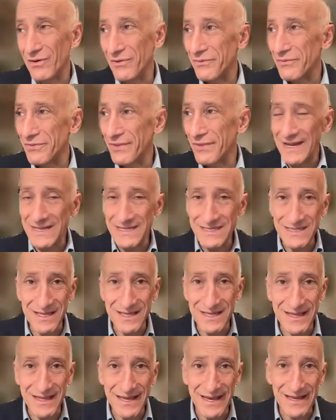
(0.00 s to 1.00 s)
that's the
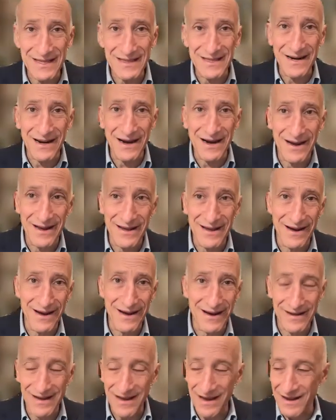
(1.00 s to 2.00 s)
thing that I
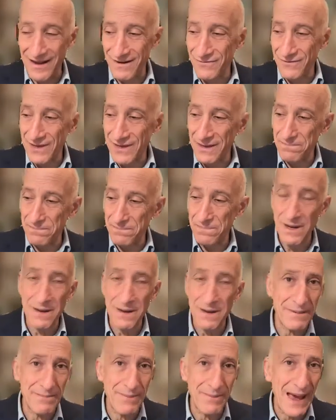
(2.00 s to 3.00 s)
kind of keep
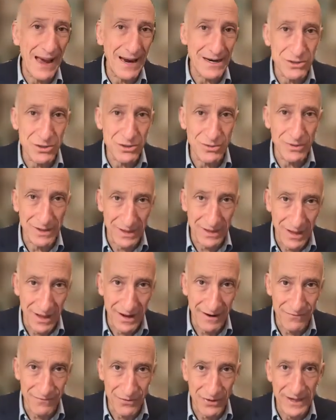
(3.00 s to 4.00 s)
coming back to in a lot
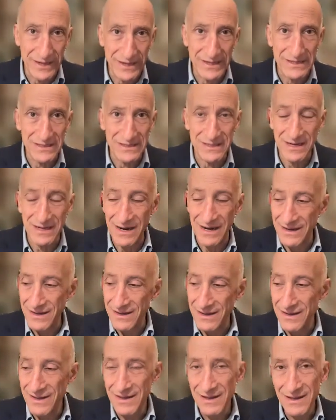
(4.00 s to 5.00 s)
of ways. And
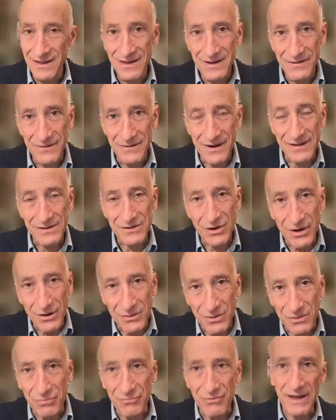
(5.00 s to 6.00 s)
when I talk
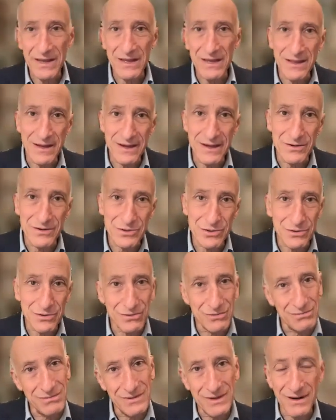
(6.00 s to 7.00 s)
with regulators who,
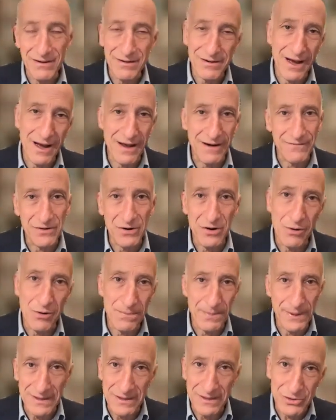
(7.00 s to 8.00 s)
kind of are
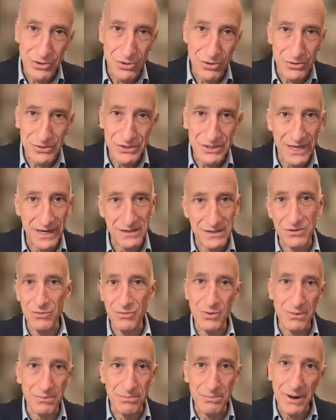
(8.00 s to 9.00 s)
hoping this whole sector
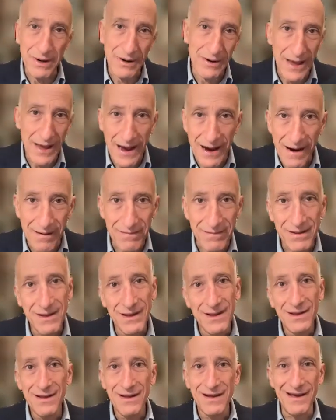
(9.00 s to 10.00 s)
will burn out,
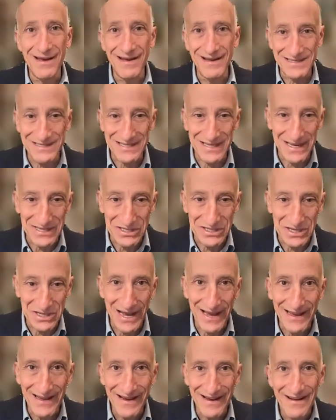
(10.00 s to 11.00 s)
as they
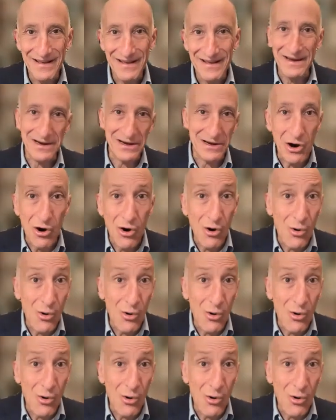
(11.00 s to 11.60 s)
say, go